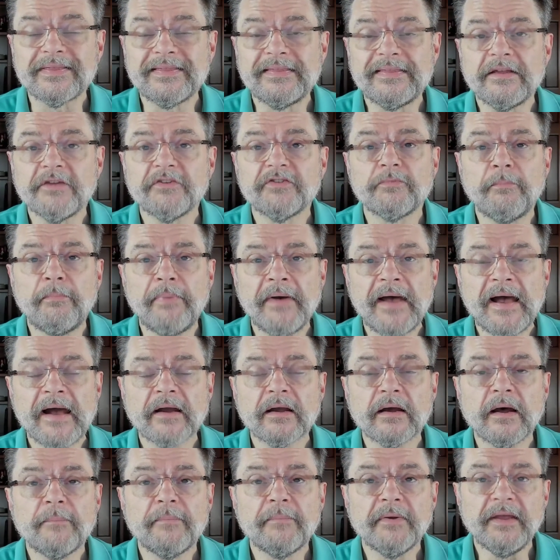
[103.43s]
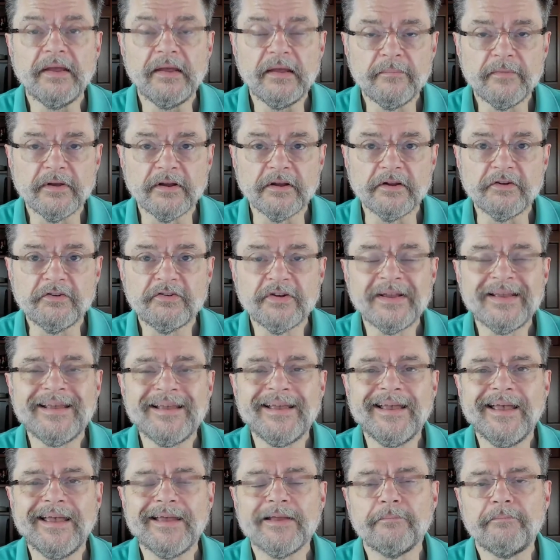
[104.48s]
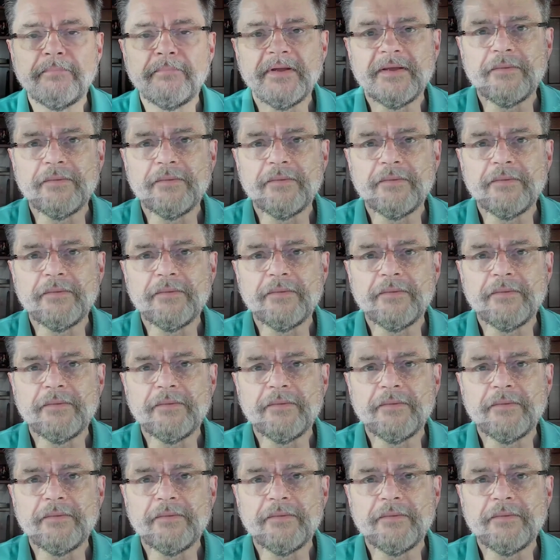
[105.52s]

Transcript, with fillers: this backup image and be